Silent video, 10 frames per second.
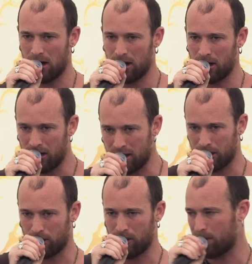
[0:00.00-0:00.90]
are an
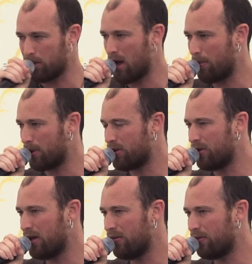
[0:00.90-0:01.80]
incredible
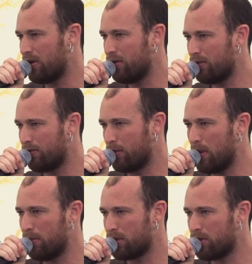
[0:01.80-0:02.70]
opportunity for
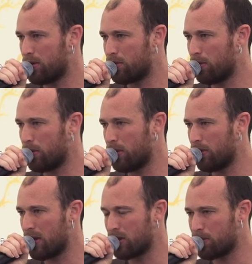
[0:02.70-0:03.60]
people to explore new
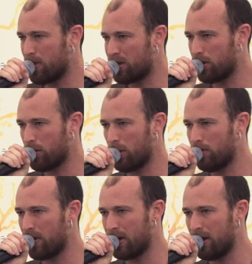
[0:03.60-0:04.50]
things, especially who are
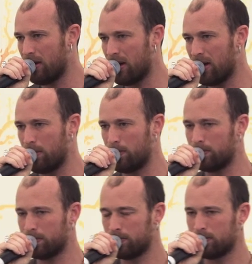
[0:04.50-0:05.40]
very
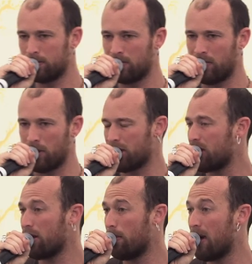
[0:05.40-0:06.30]

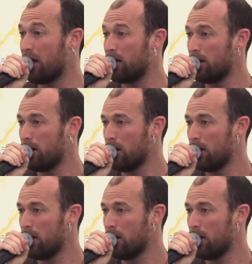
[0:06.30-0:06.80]
focused on the mind.